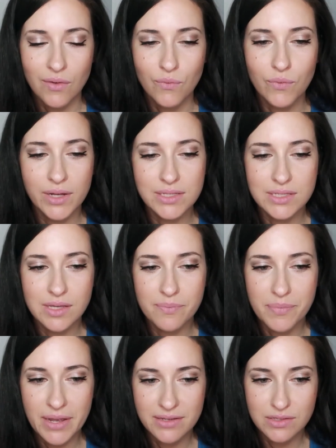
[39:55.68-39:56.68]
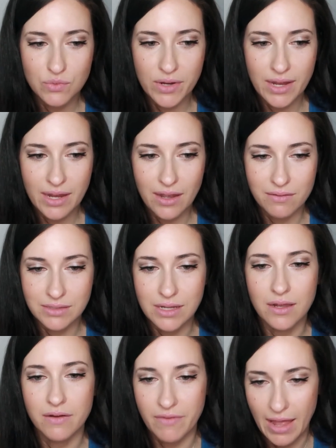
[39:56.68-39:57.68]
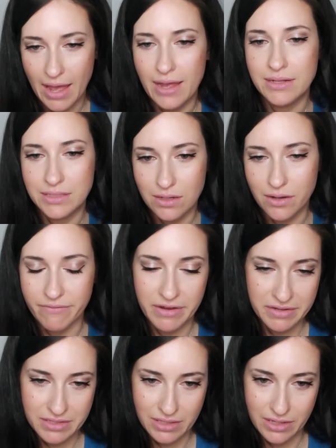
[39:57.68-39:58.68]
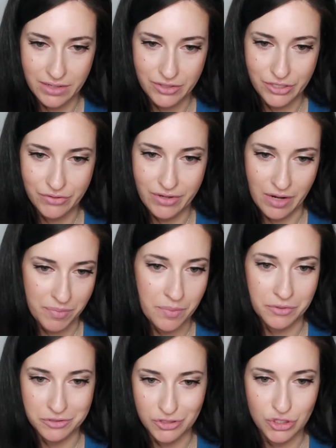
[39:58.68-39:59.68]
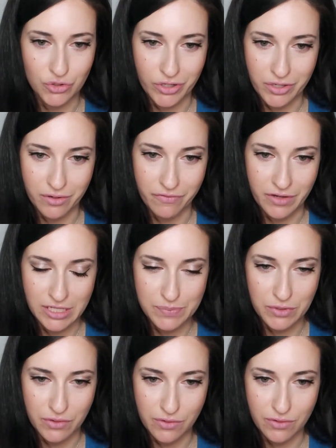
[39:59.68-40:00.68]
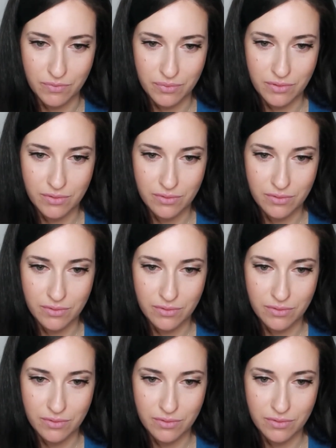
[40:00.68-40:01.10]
What's the best way outside of ads, obviously, to get people to join your Facebook group?